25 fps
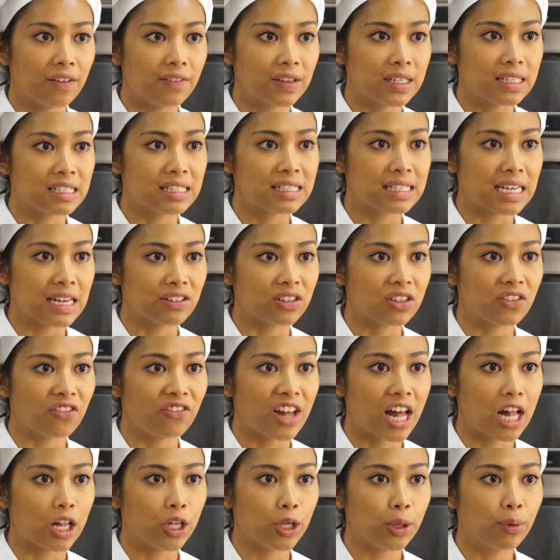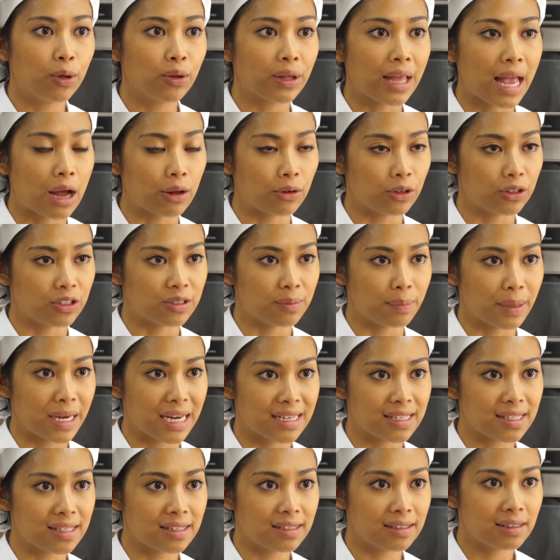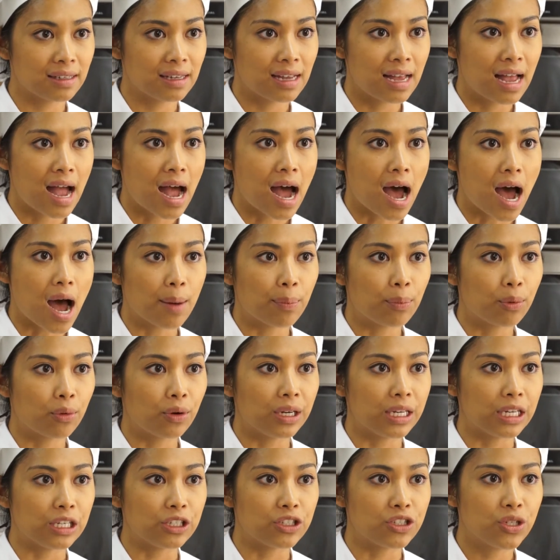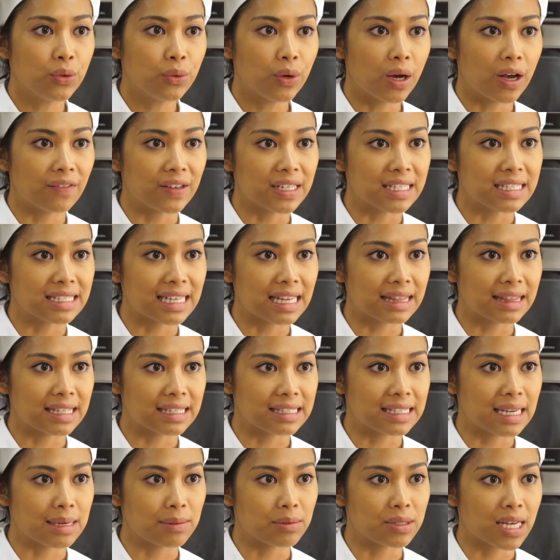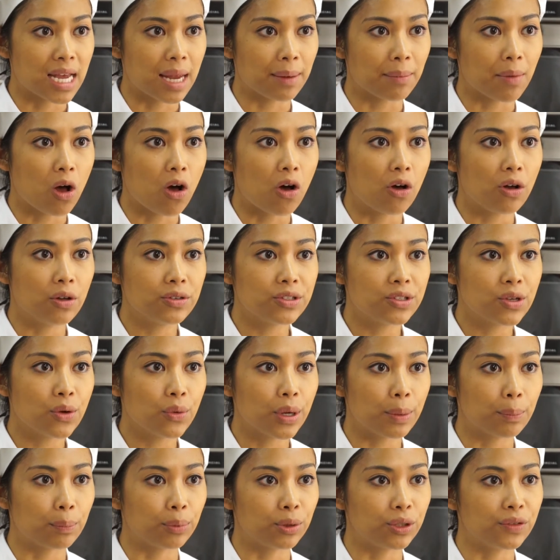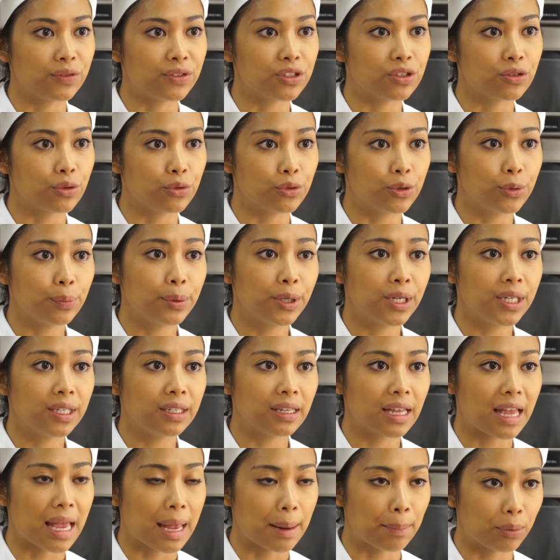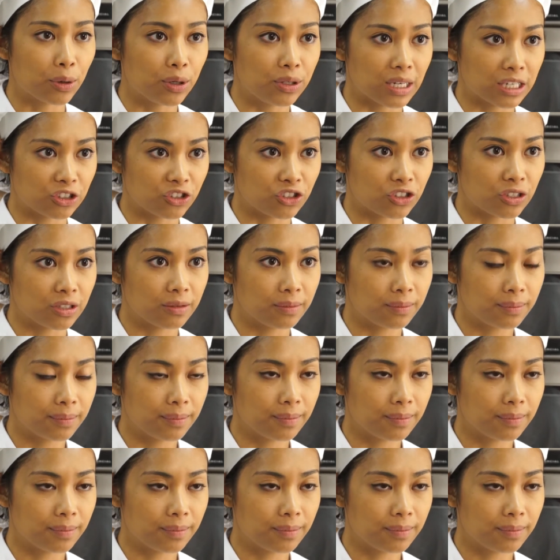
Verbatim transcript: ovens saves valuable counter space. Operating two ovens at the same time also improves throughput and production.